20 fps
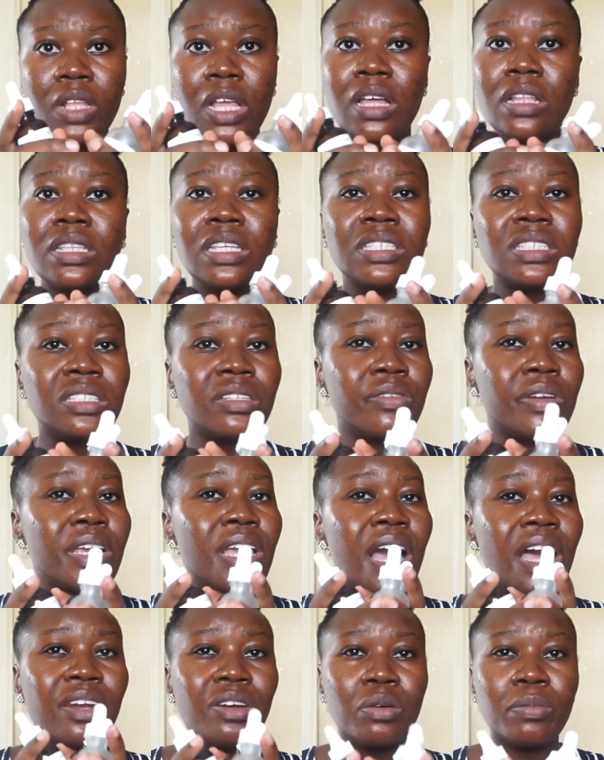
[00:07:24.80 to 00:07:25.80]
These 3
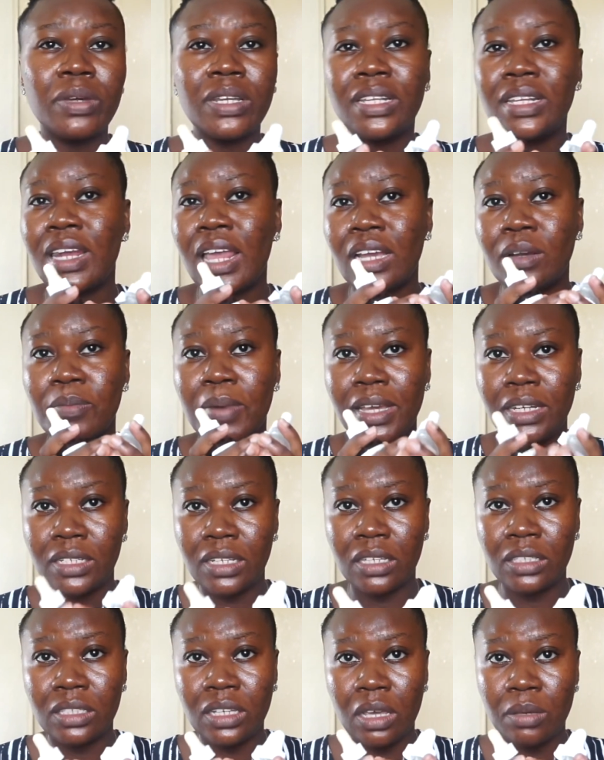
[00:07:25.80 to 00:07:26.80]
are normally like my
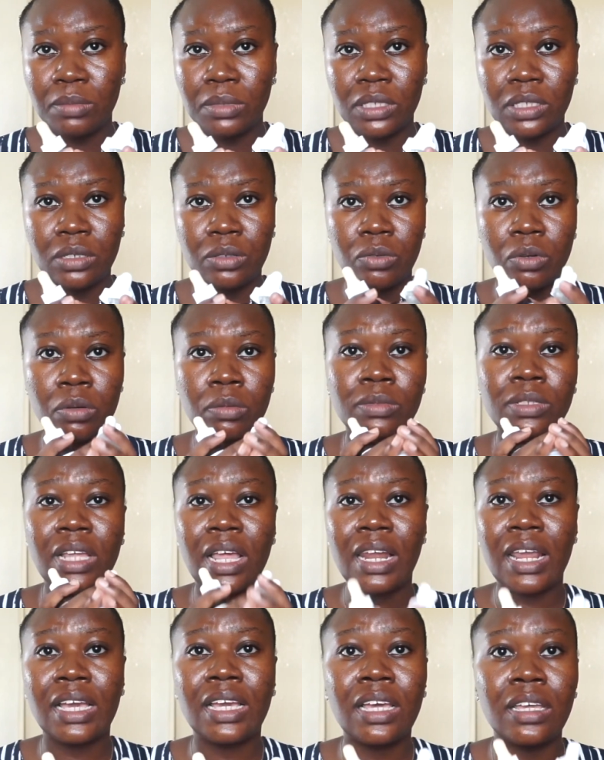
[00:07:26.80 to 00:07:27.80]
daytime serums, and
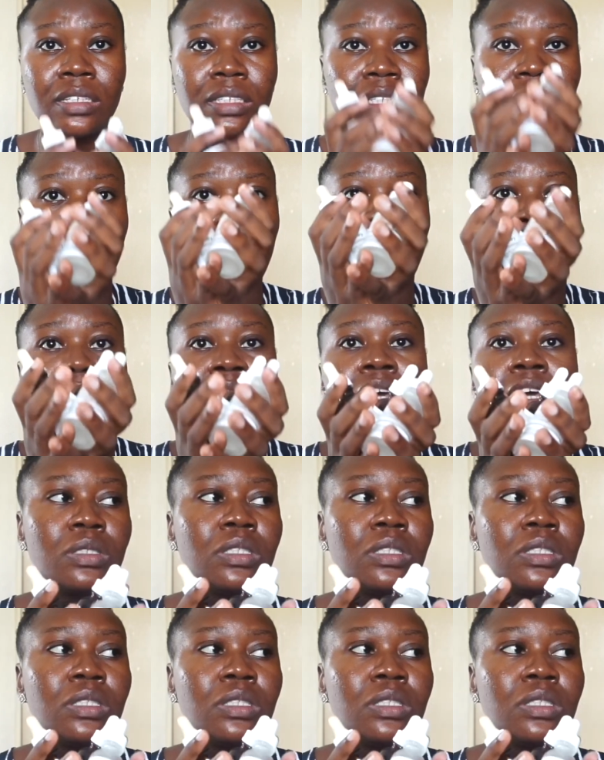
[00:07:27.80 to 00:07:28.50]
like I said,